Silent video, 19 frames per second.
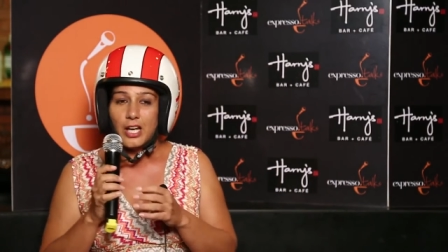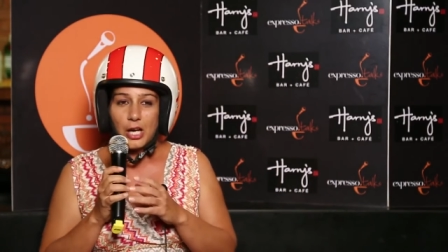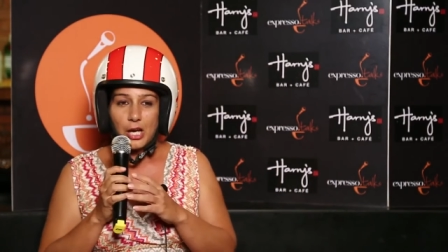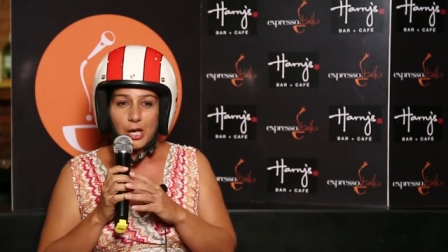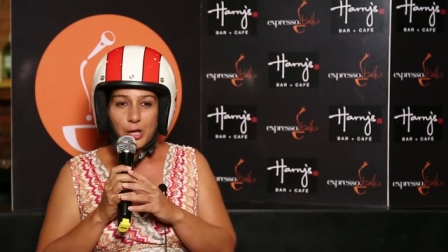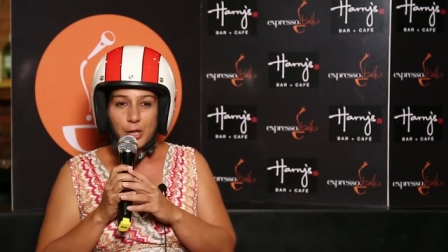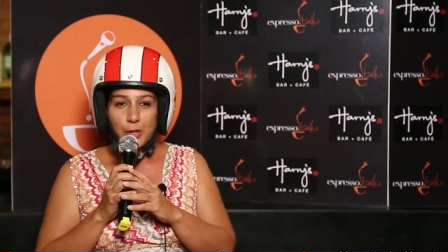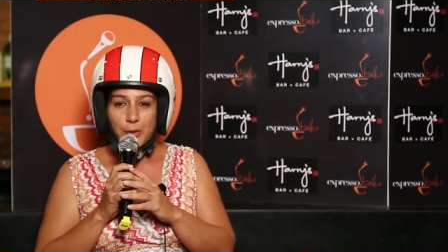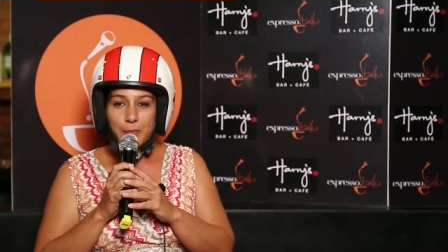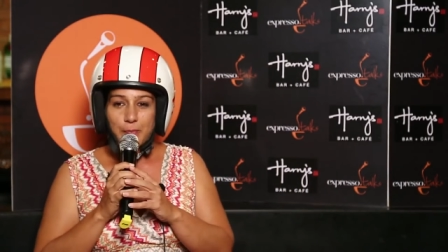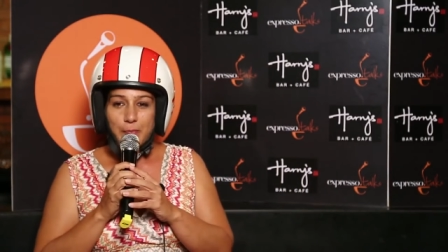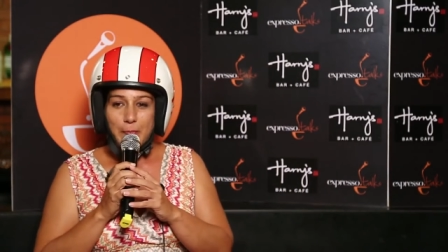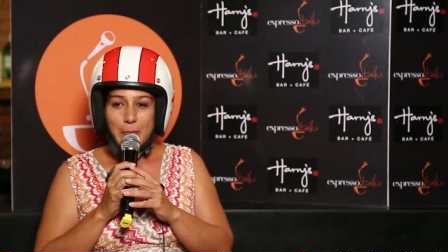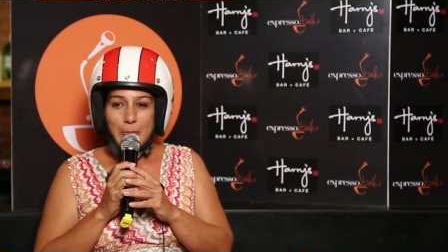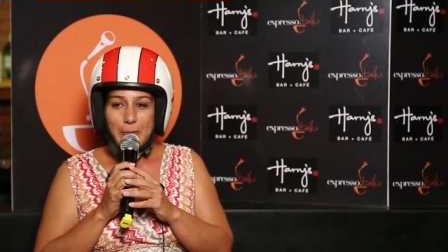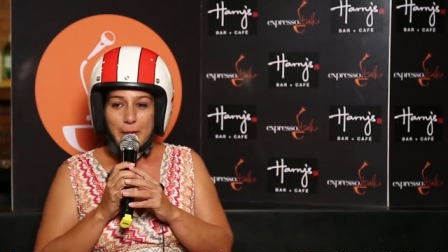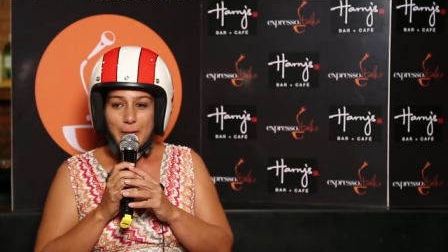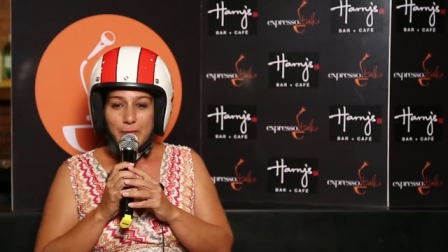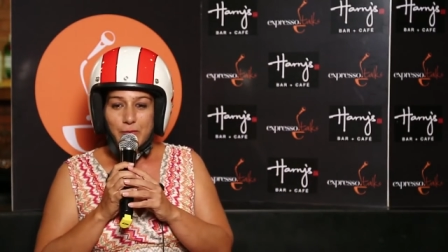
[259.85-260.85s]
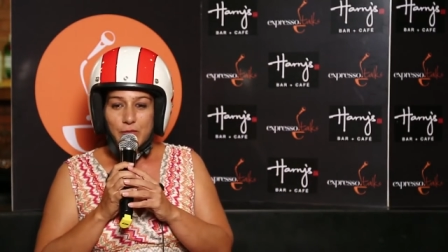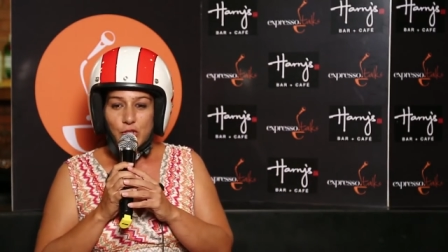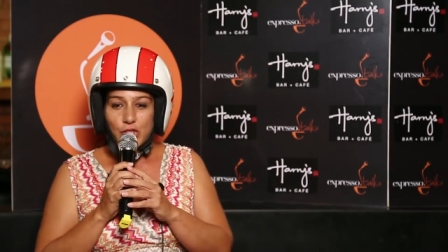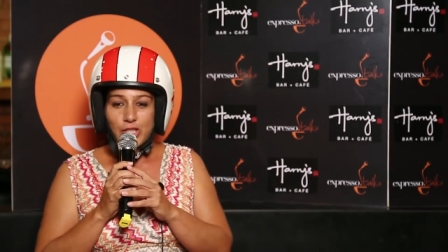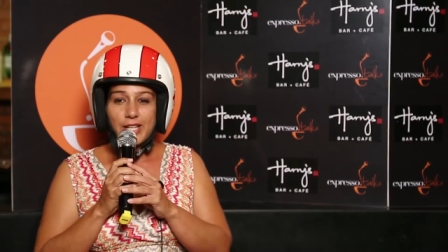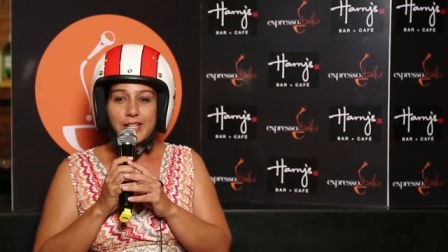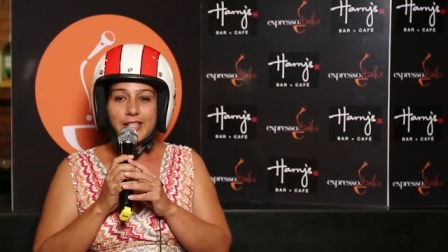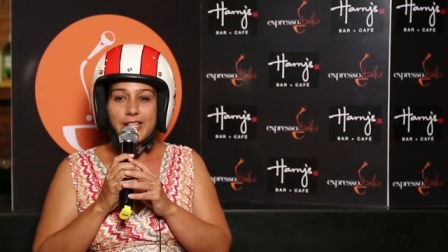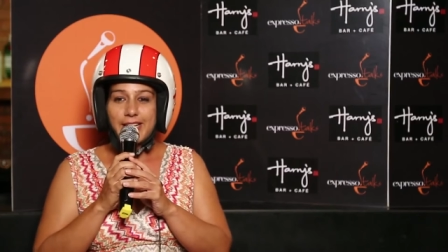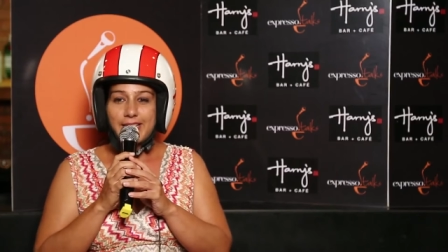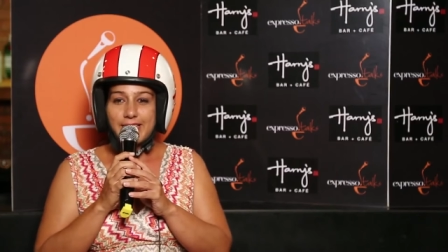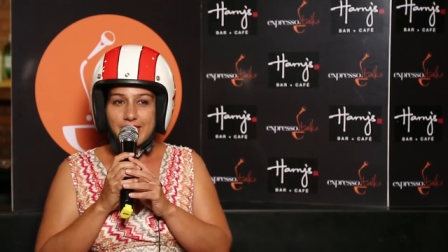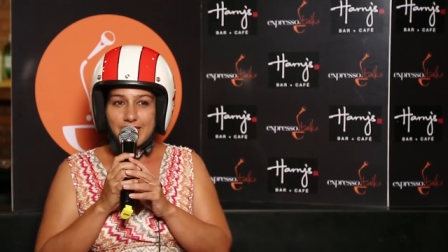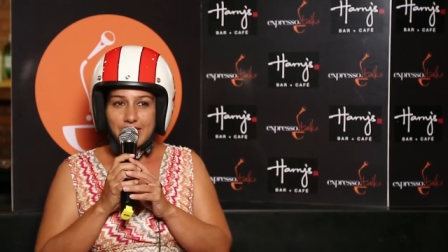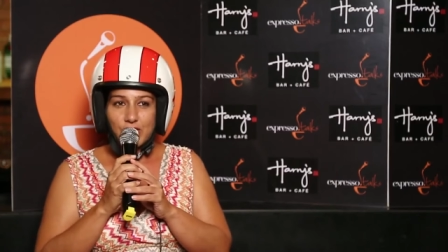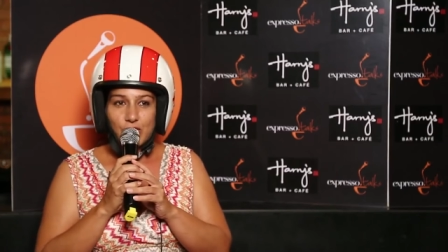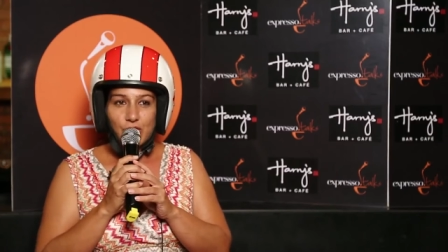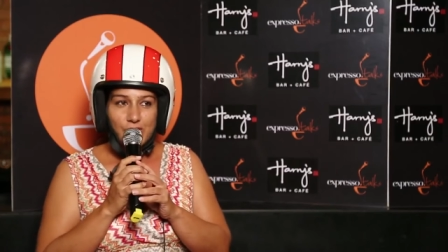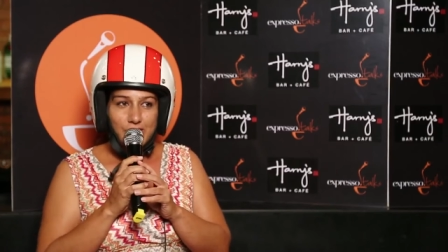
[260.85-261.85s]
Um, she had eight
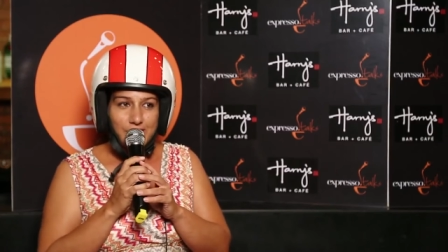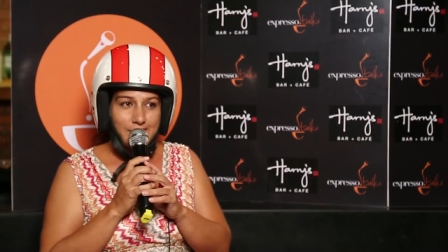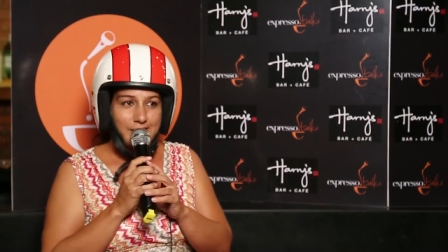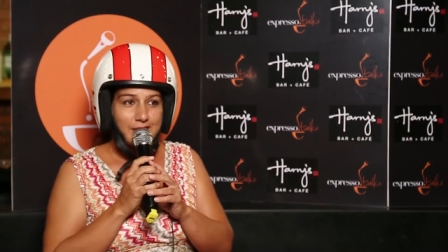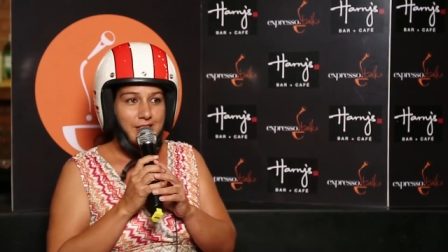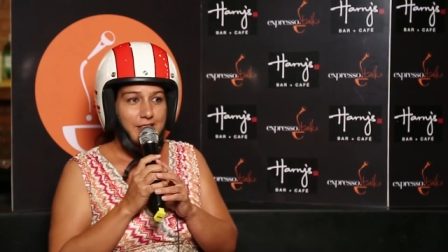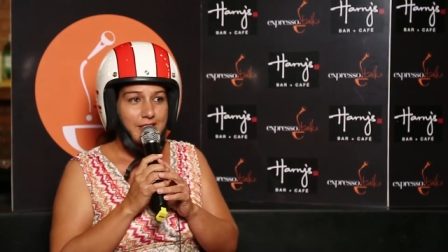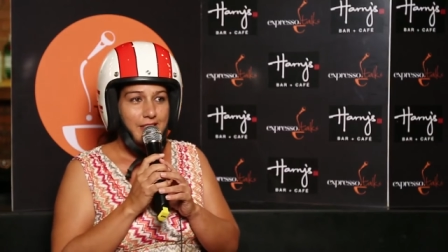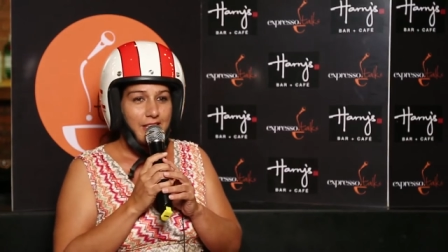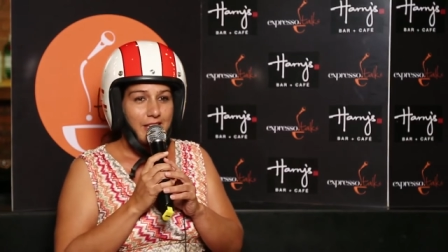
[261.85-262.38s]
stitches,